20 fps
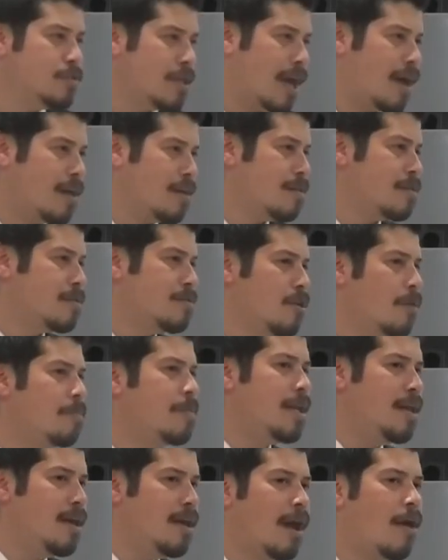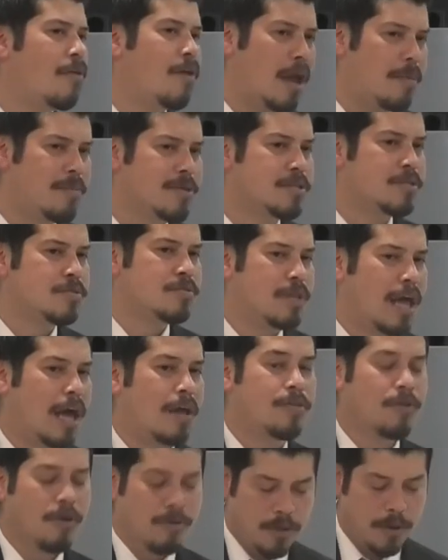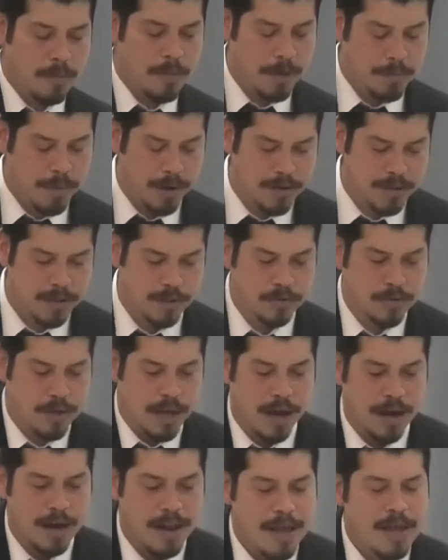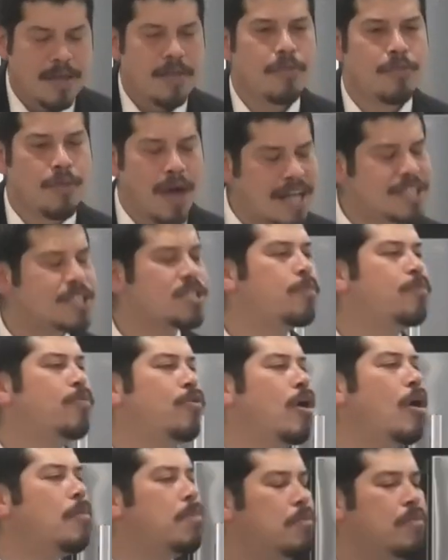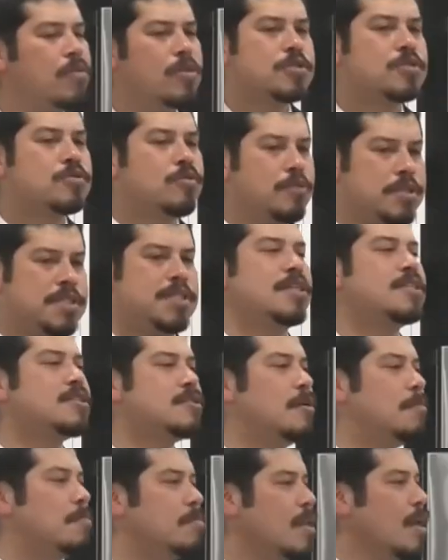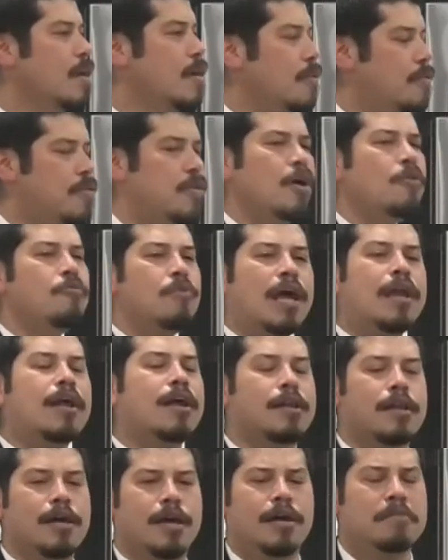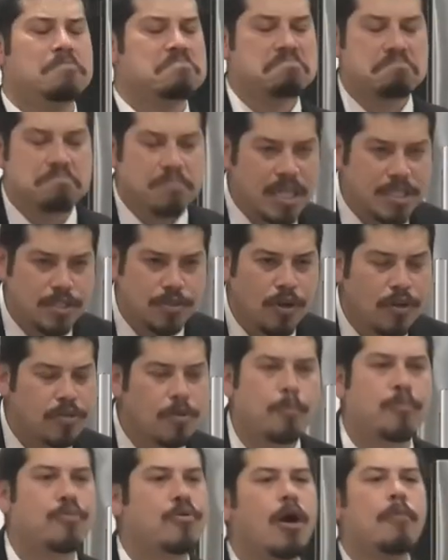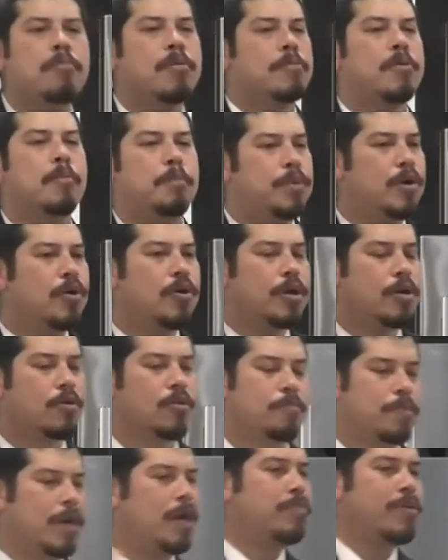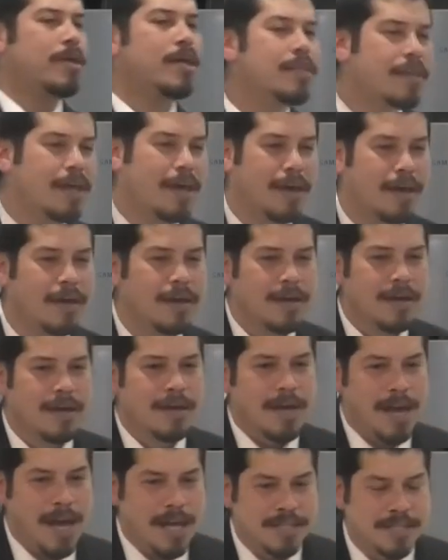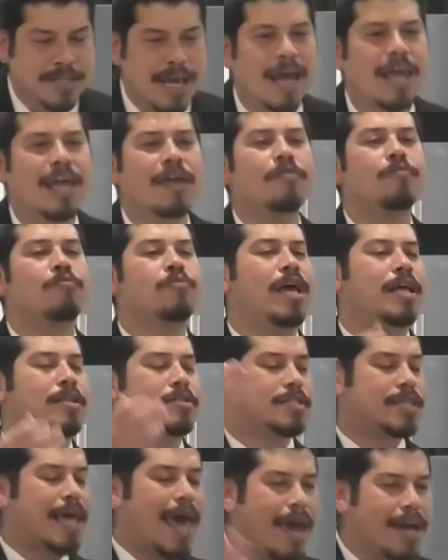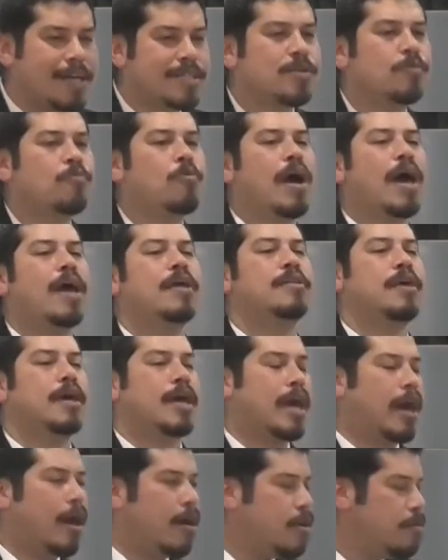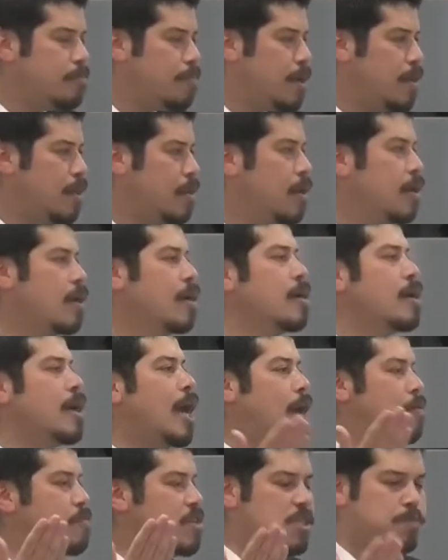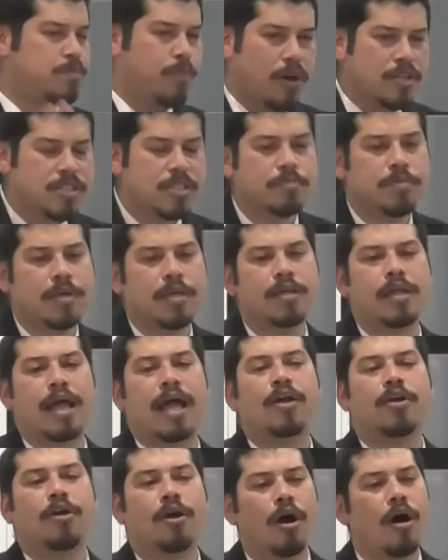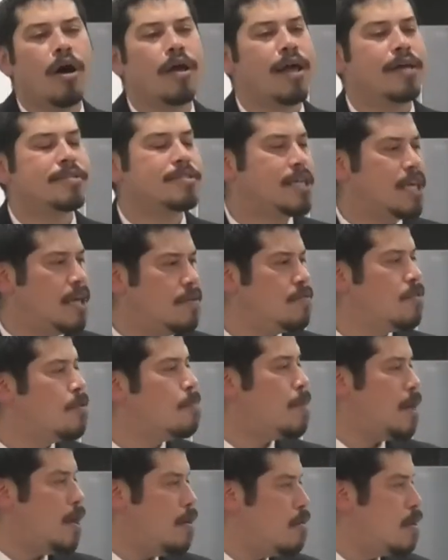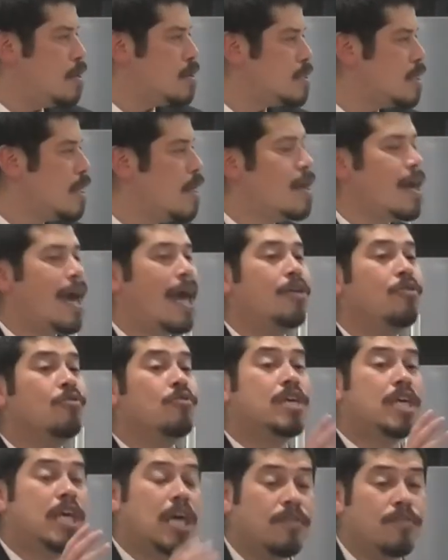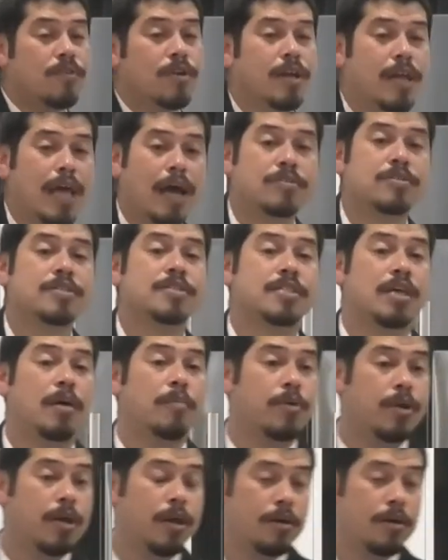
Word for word: that. Not many are able to do that. Not, not many parents do that. That's the problem with the school system. Theoretically, it's not the problem, the building or the people in there. It's that it, it takes away the accountability and responsibility that God has given the parents, and you're giving it now to somebody